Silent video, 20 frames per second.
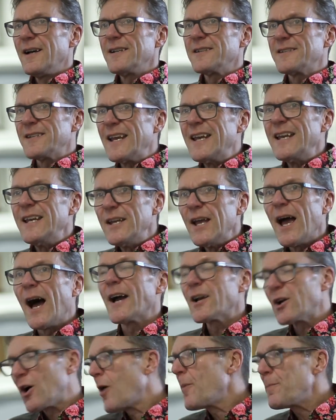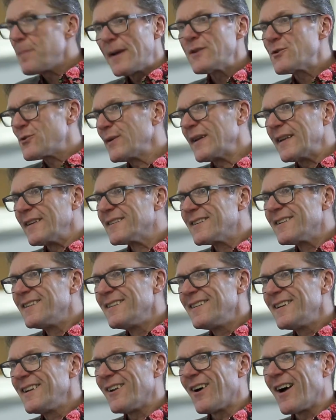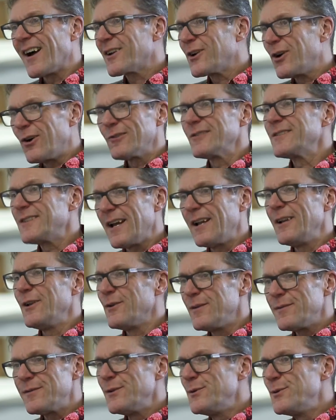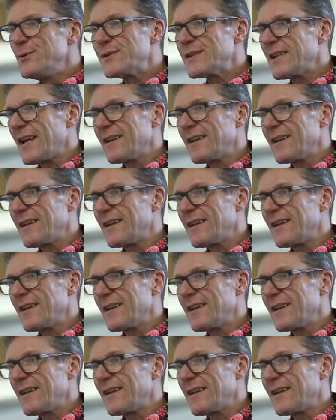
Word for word: say, I can't measure it. You know, I can't tell you if you use